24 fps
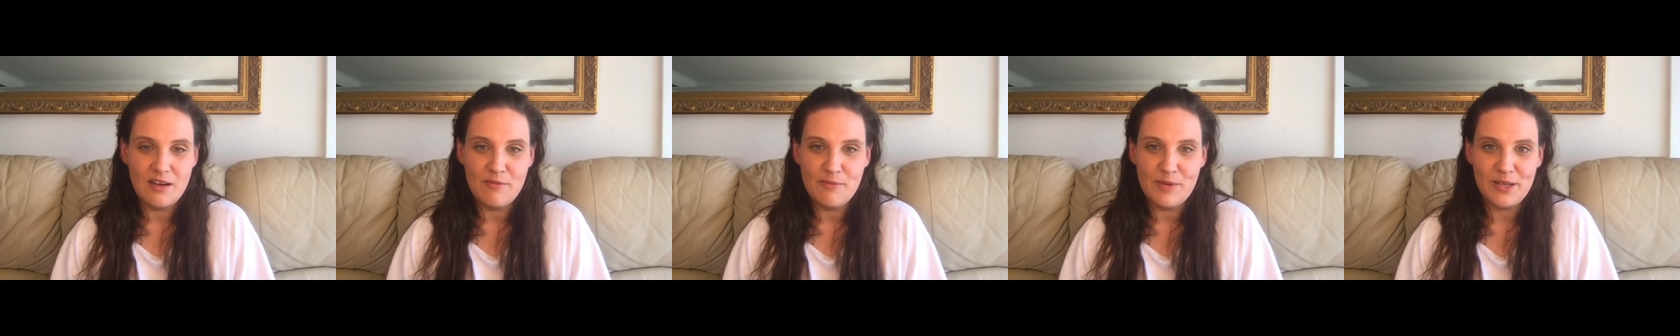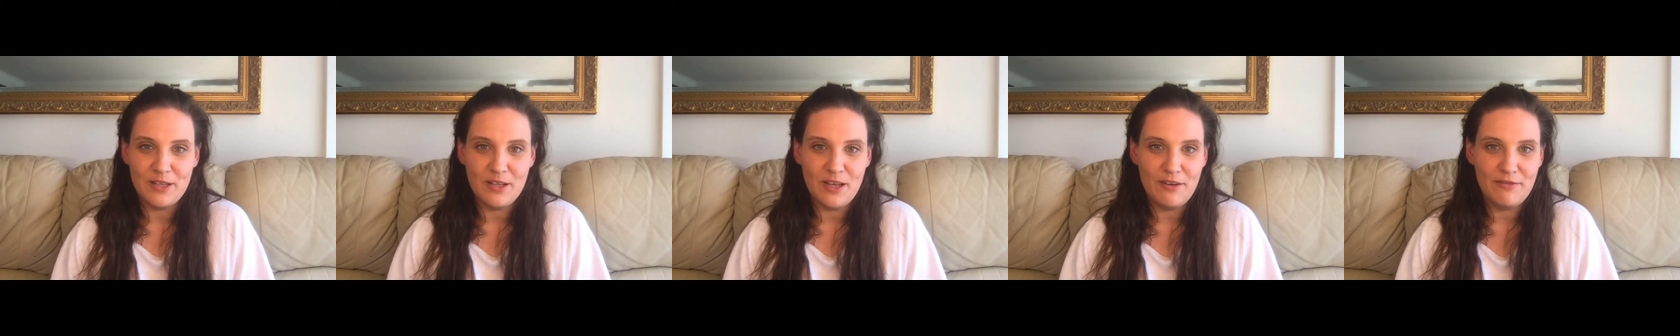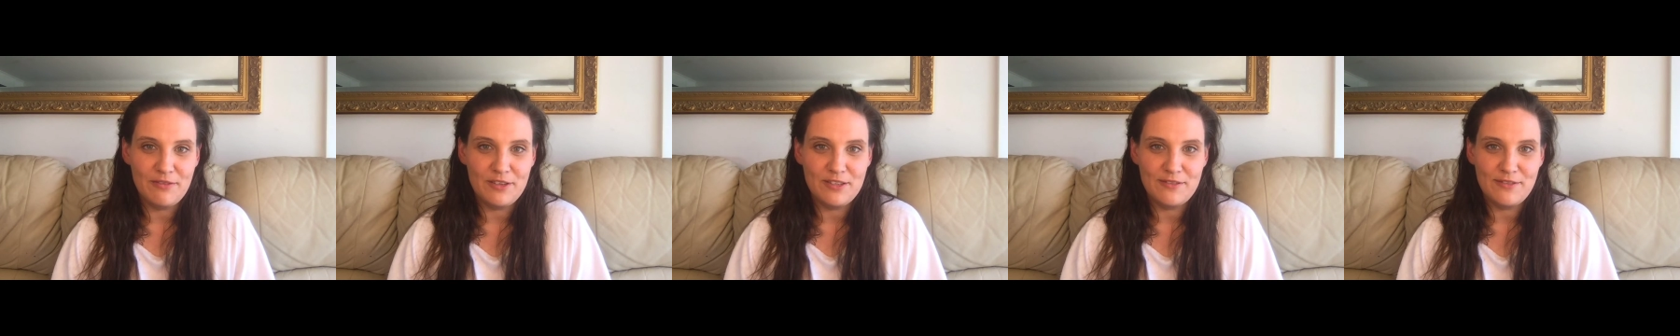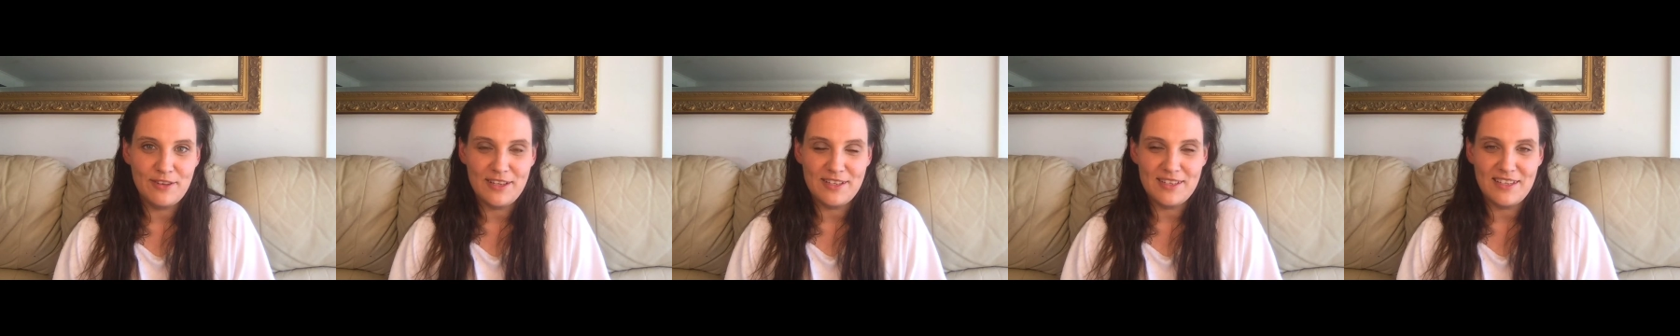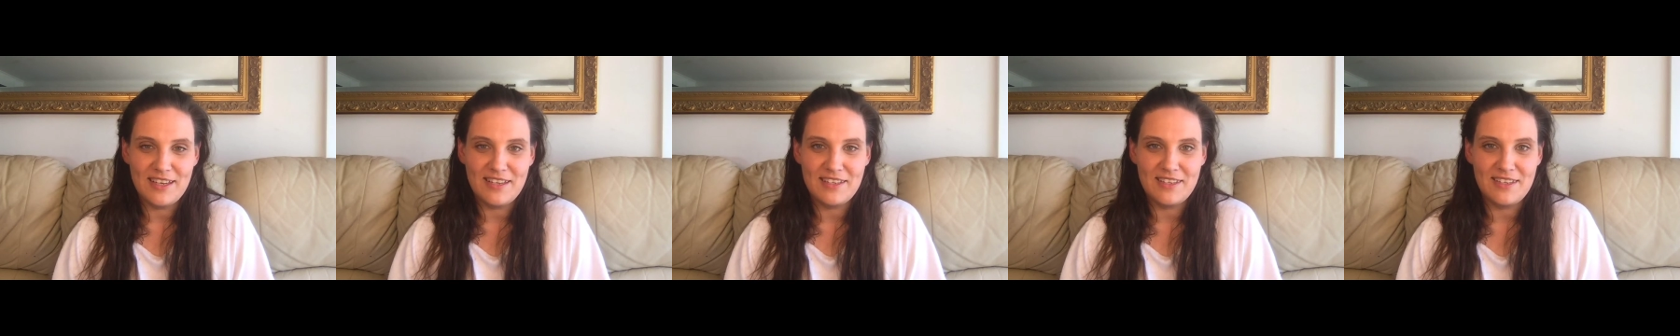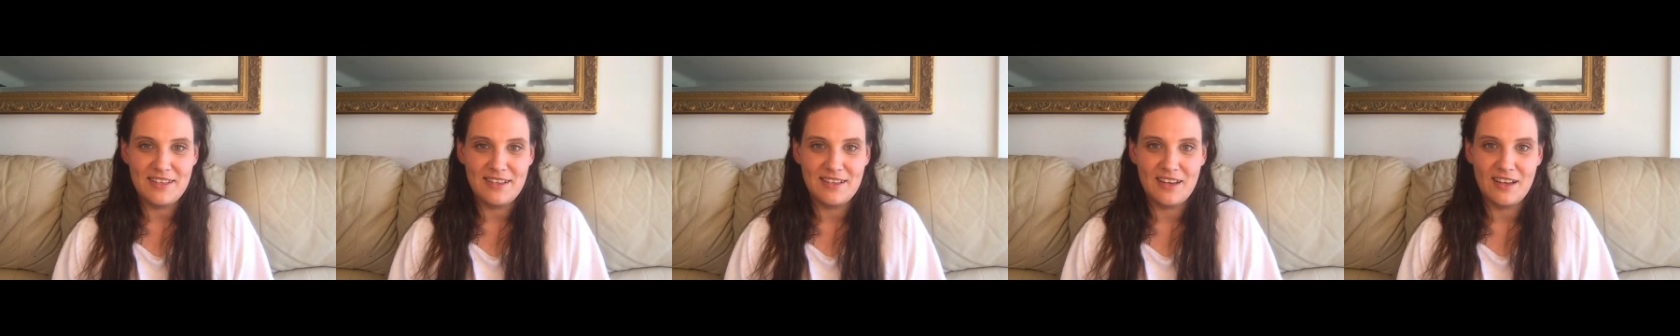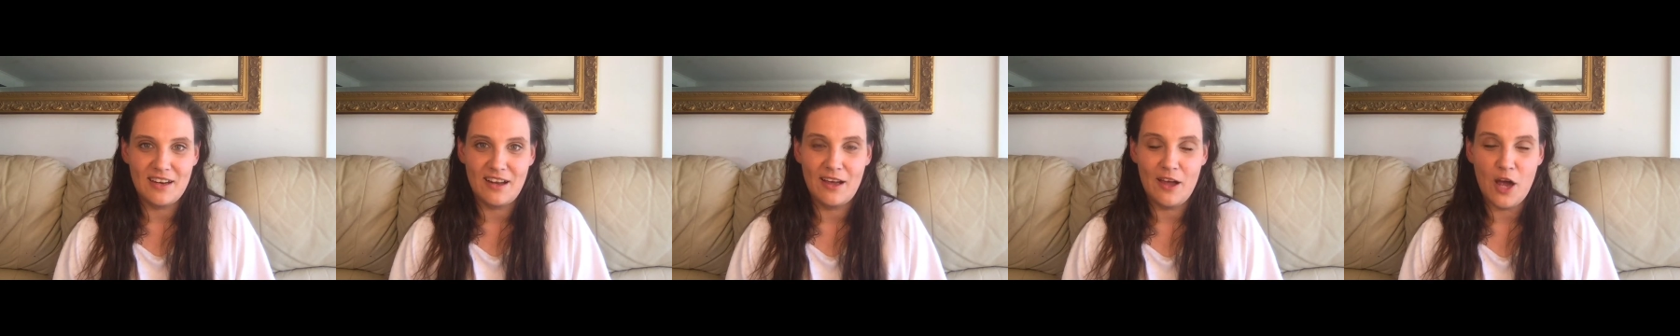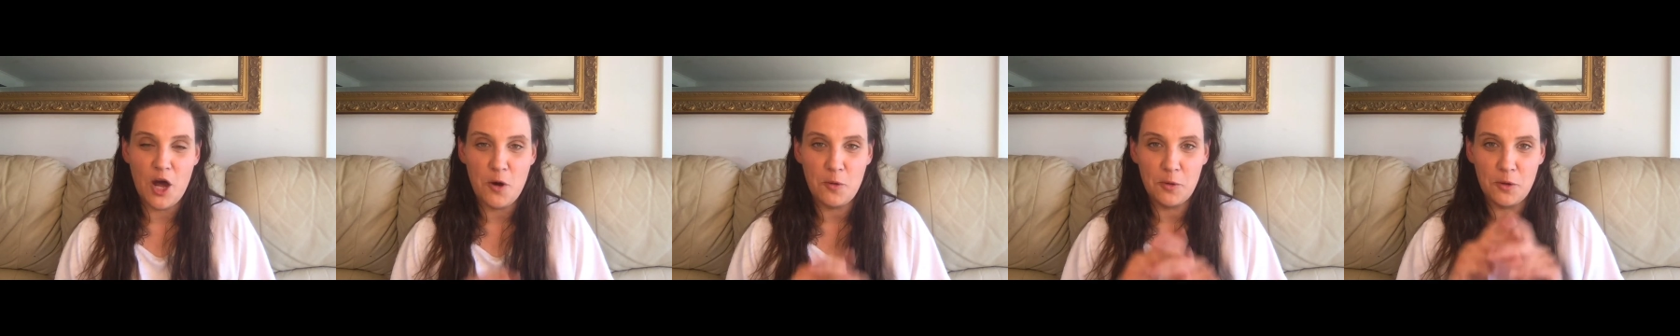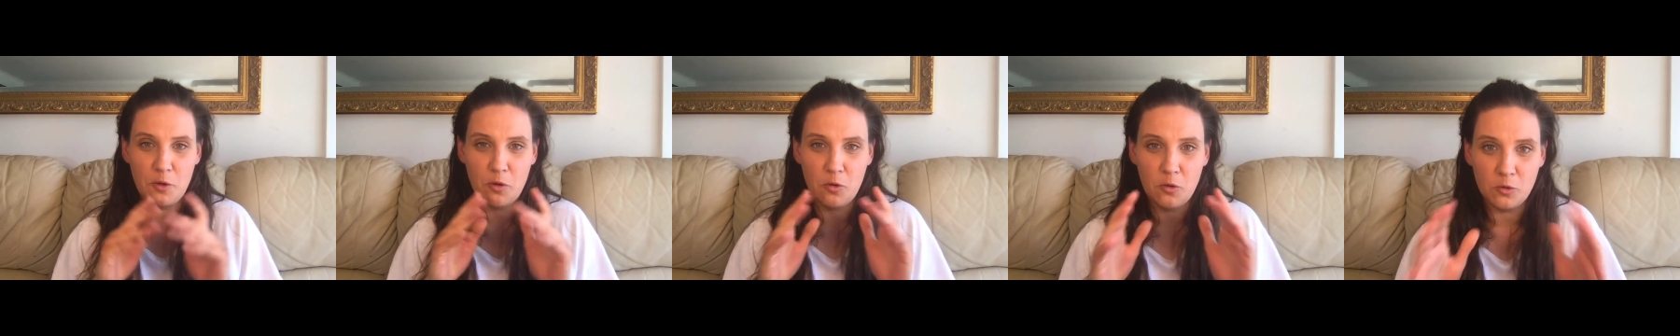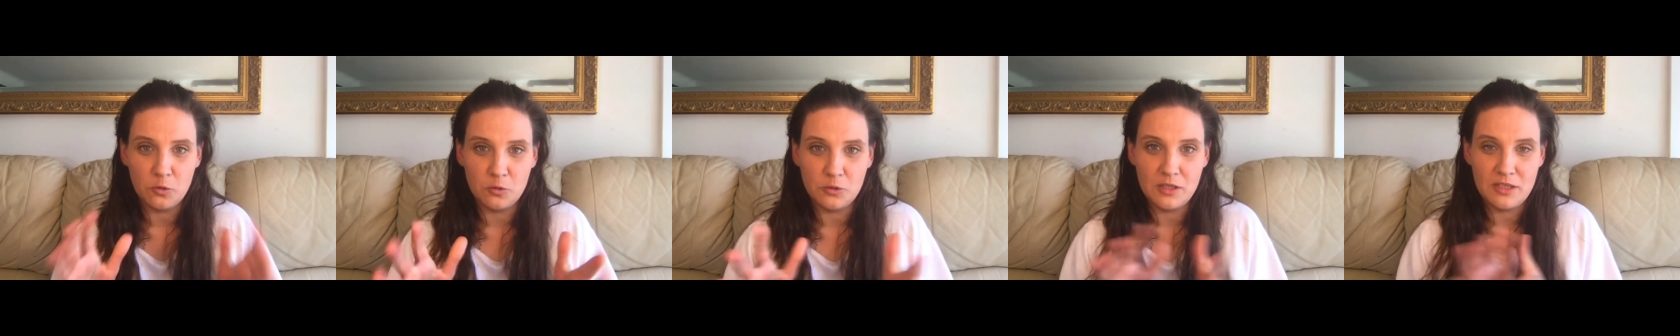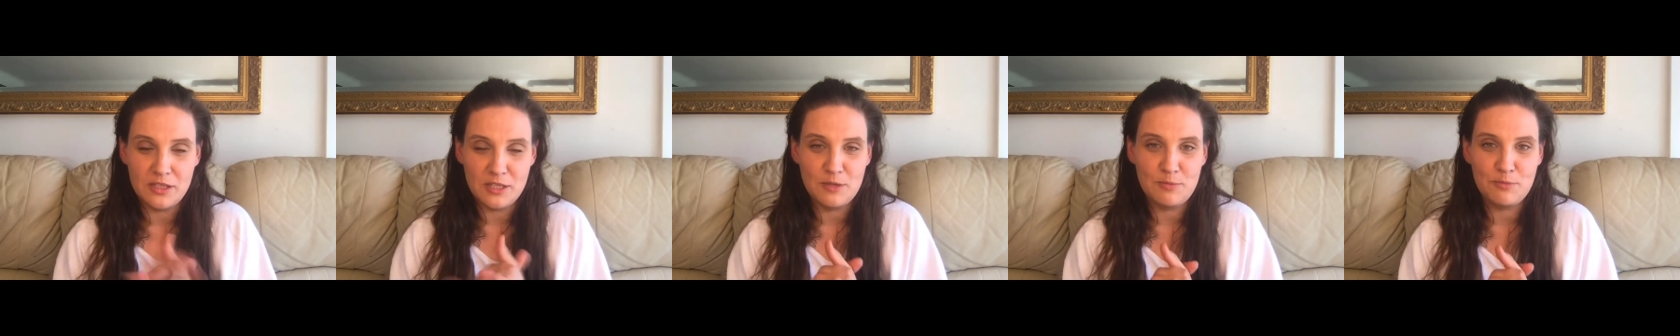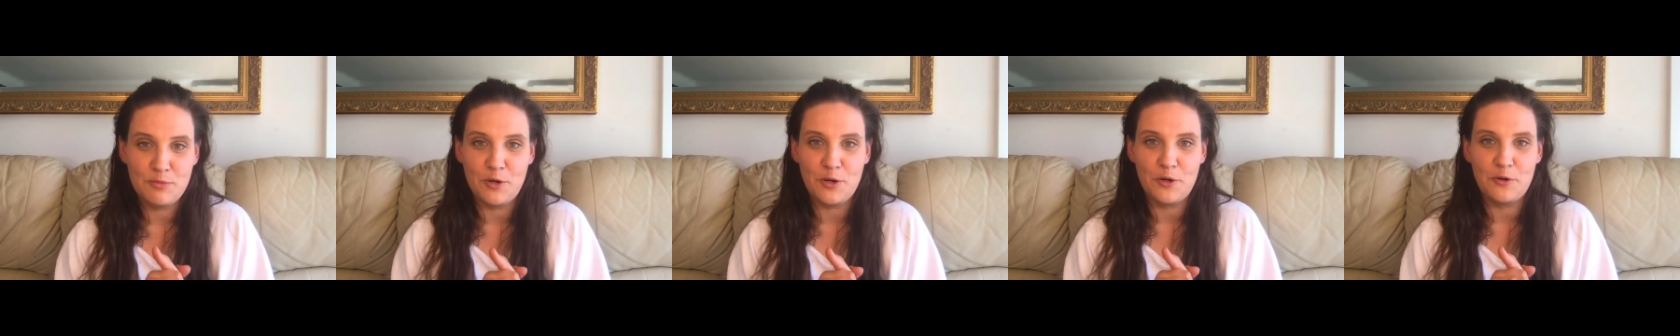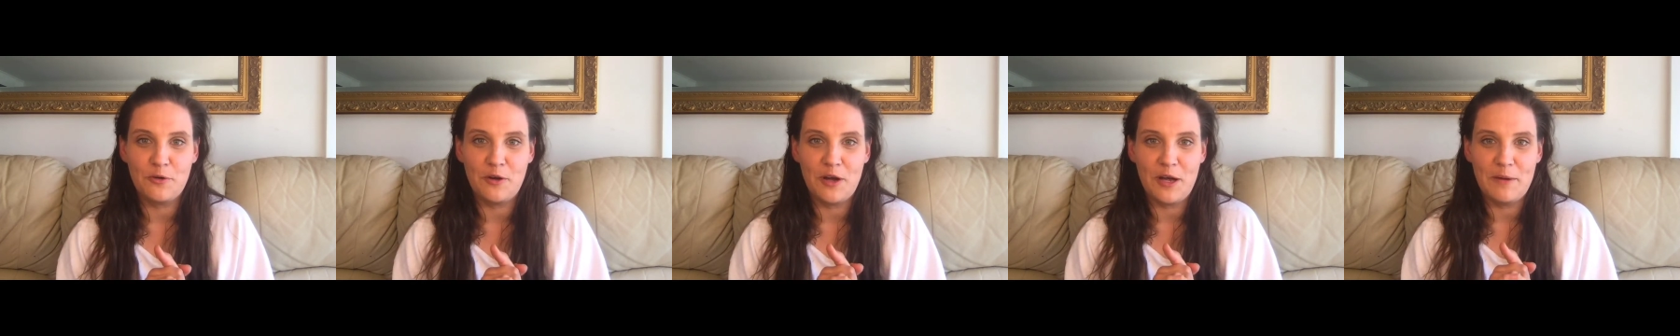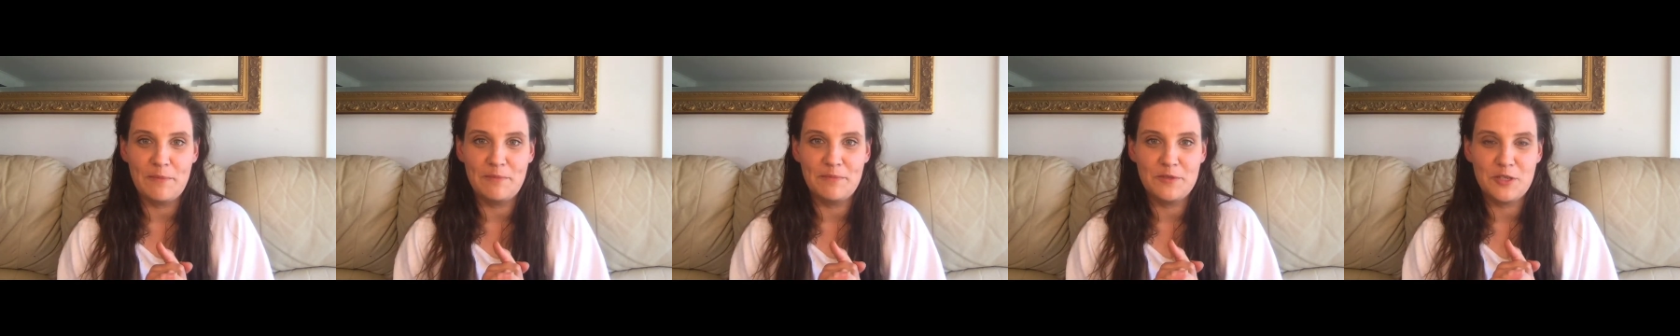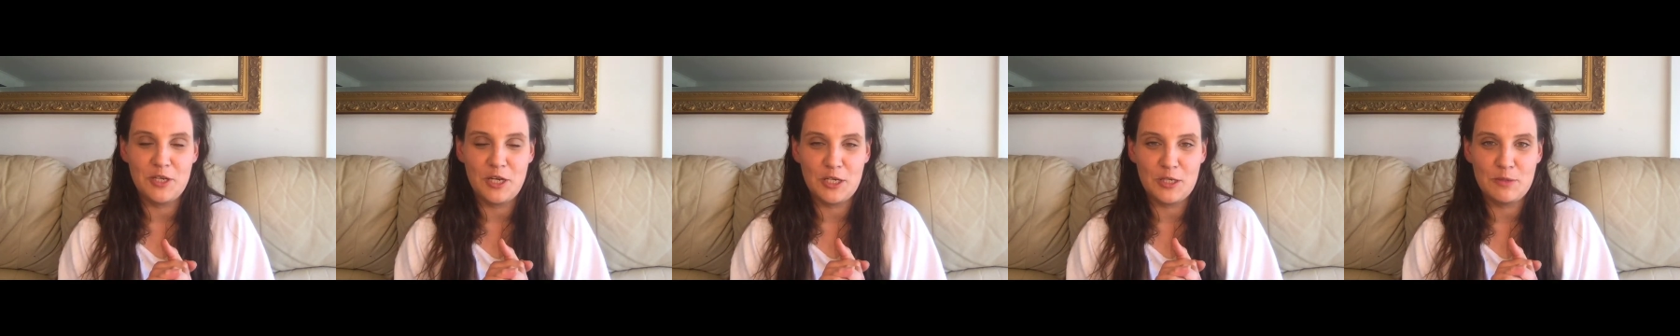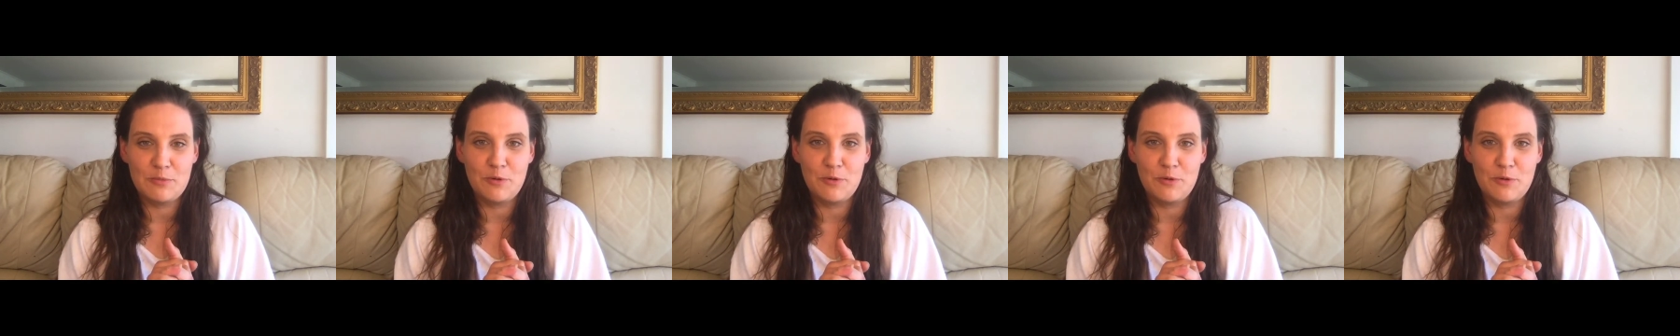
my life is fantastic and I owe it all to this program, Jack's